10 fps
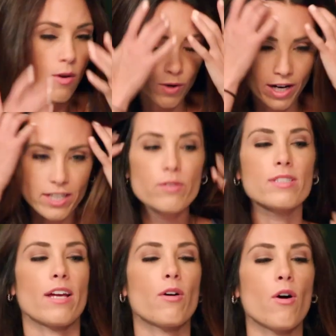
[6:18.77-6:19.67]
What I do
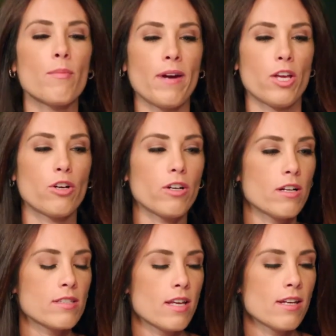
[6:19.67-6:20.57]
is I go home and I cook
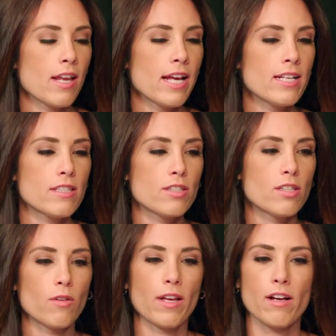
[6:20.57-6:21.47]
on Sundays.
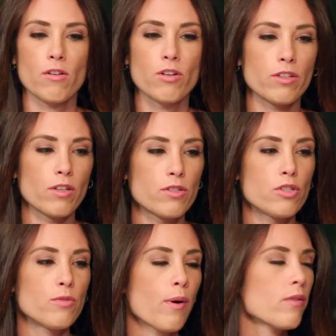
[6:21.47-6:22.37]
So like I'll cook those
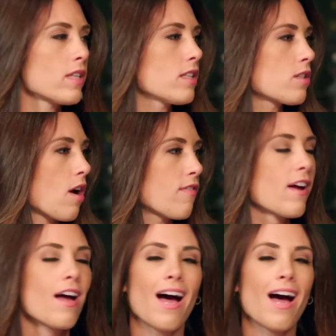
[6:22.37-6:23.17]
2 proteins off.